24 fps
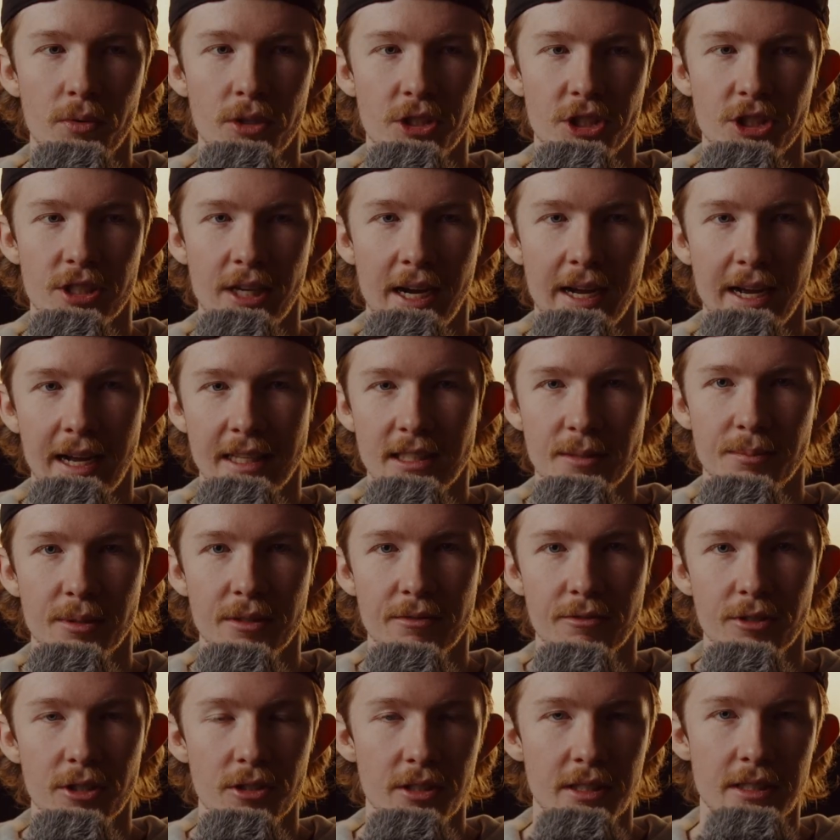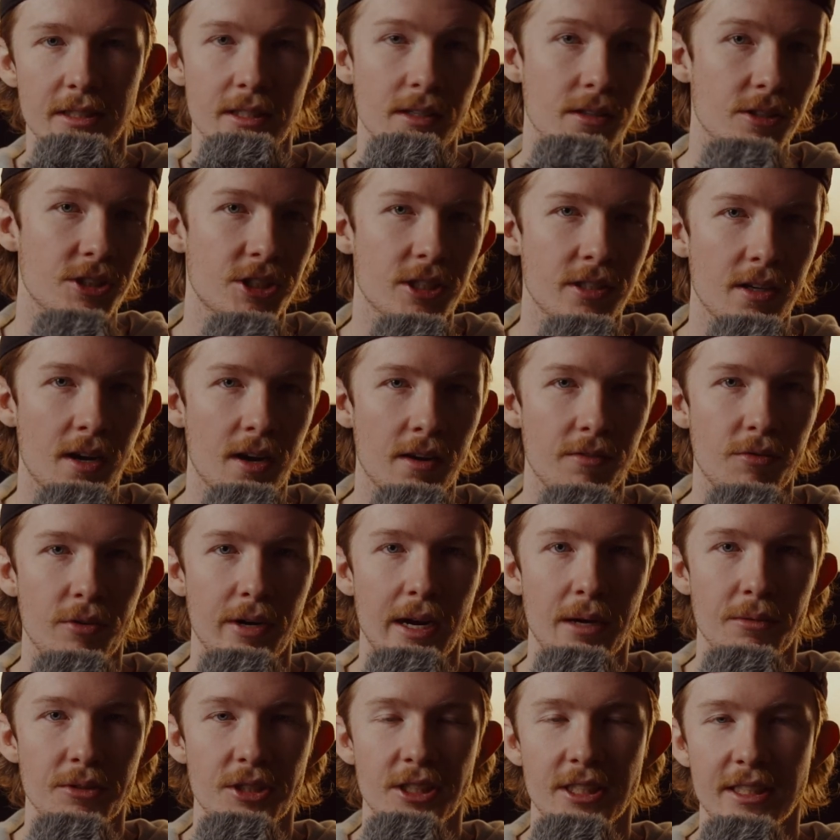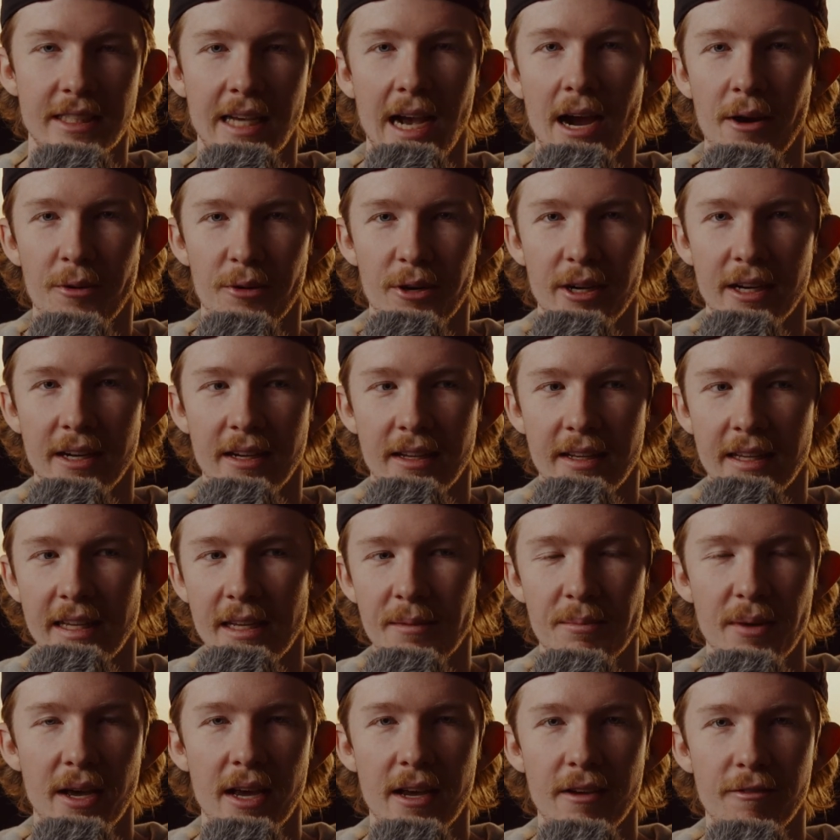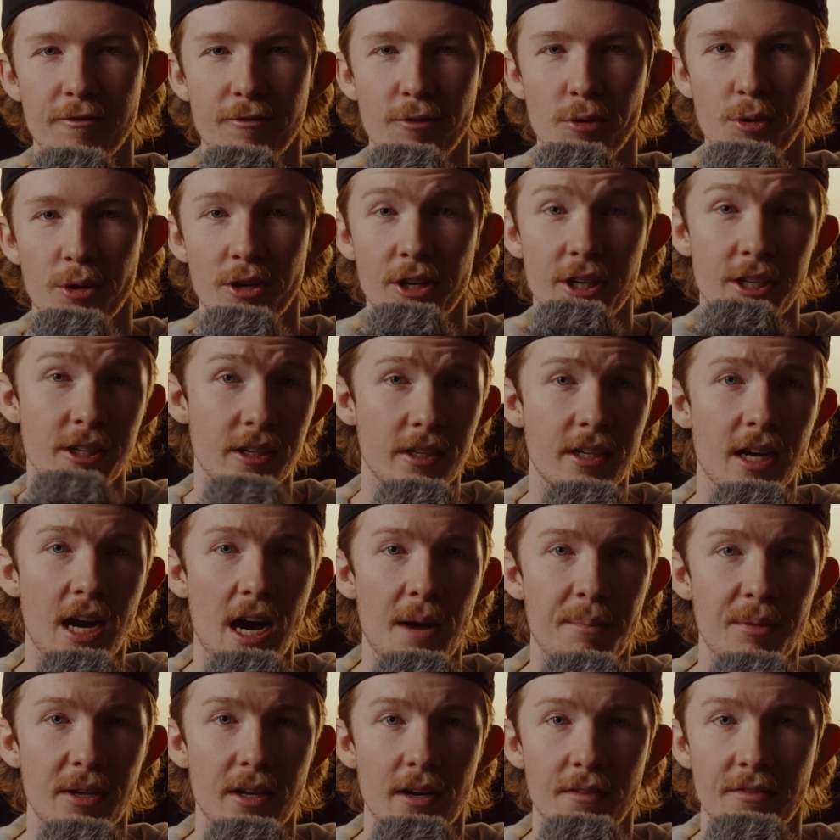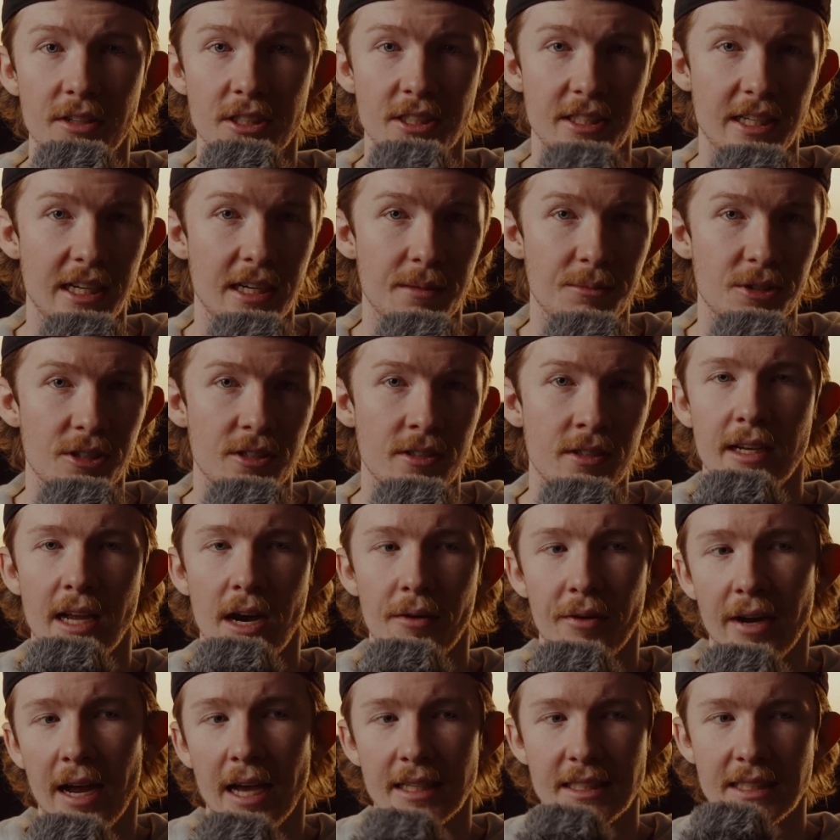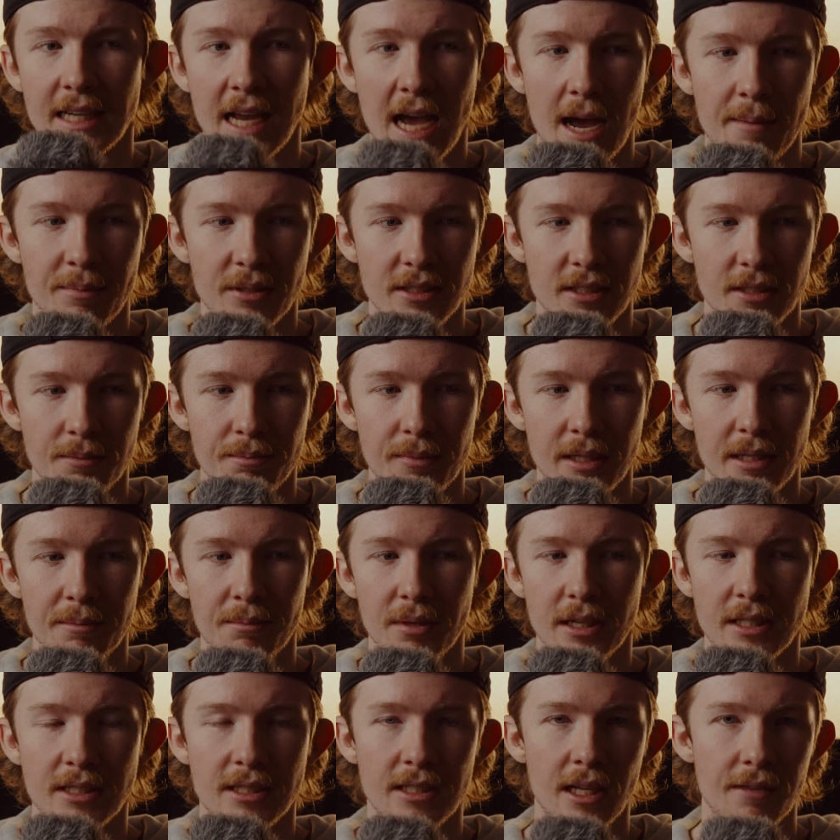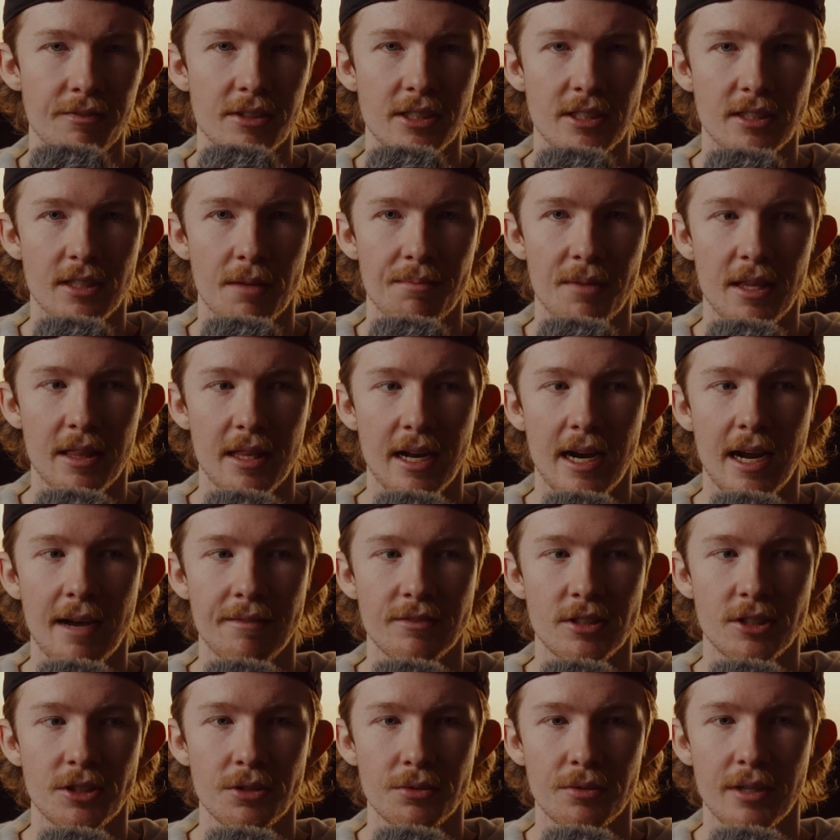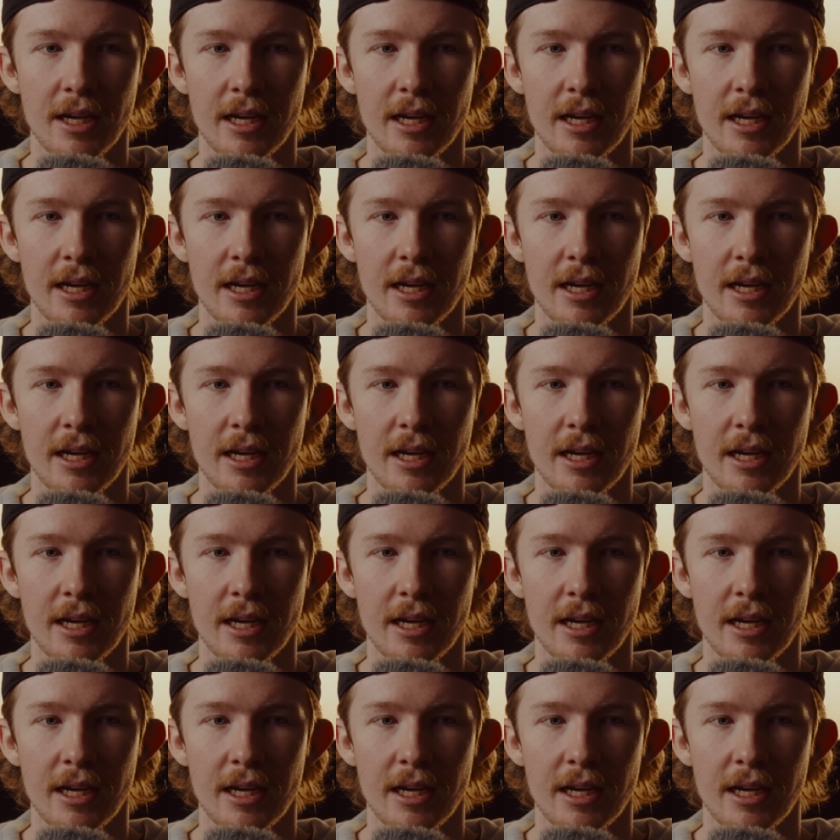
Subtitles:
which I had to be really diligent of when I was scouring eBay for a good copy of this camera. Now, it hasn't happened to me, but it's definitely something that I have to